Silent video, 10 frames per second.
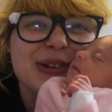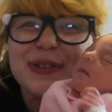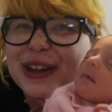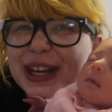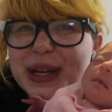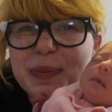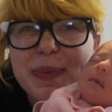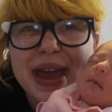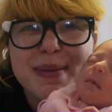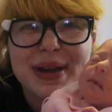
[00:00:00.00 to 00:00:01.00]
for the cute
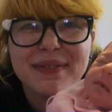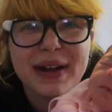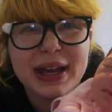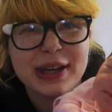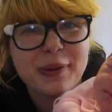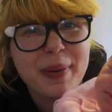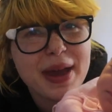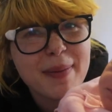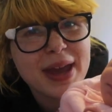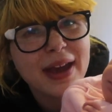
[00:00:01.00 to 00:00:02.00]
baby. Right, cute
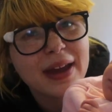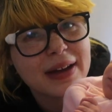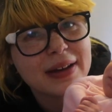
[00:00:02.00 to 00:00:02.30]
baby?